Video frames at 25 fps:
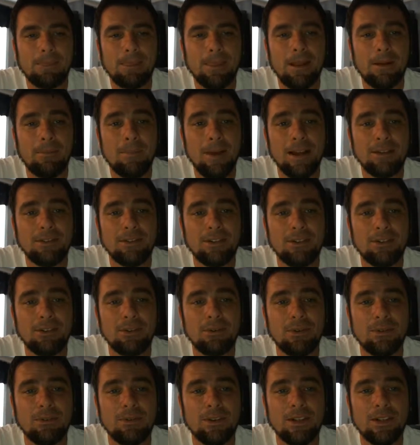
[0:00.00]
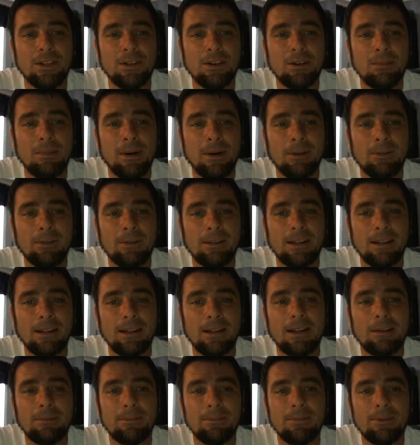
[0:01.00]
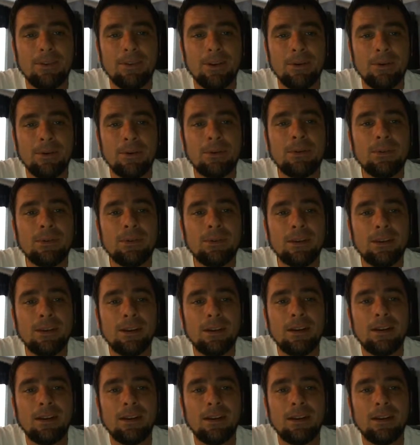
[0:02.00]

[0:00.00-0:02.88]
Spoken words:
And I'm actually going to do a video about the lymph nodes.